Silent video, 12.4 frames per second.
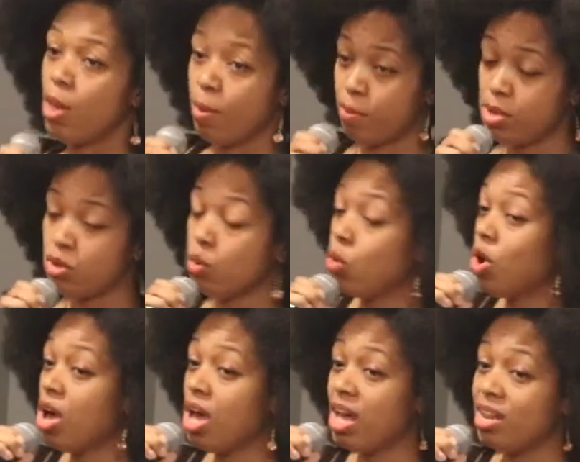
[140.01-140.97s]
But
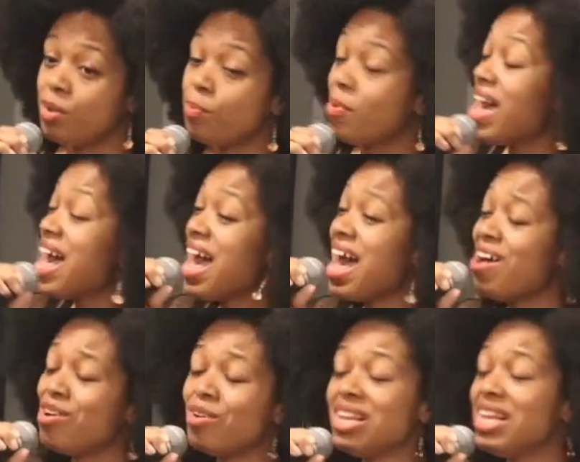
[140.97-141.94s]
what
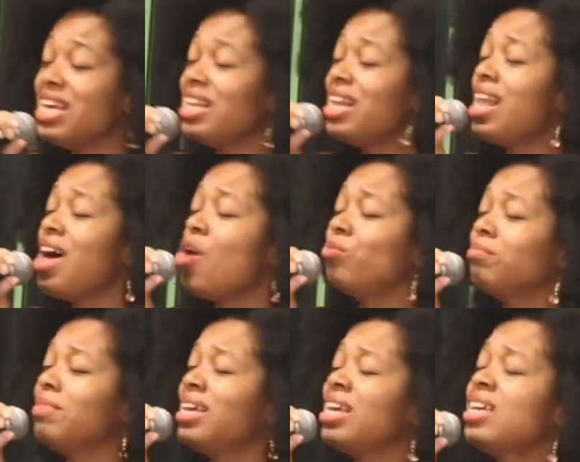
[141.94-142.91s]
about little
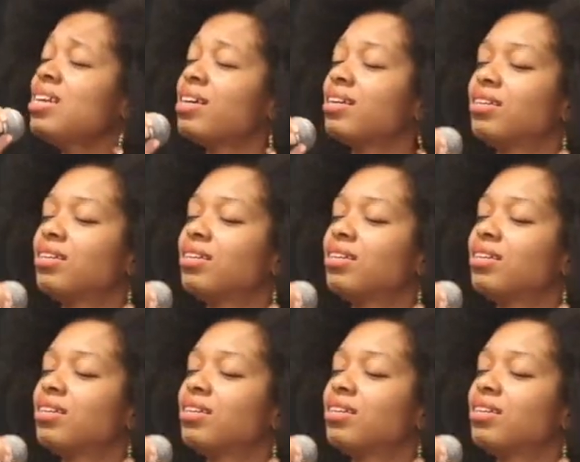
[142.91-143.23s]
old me?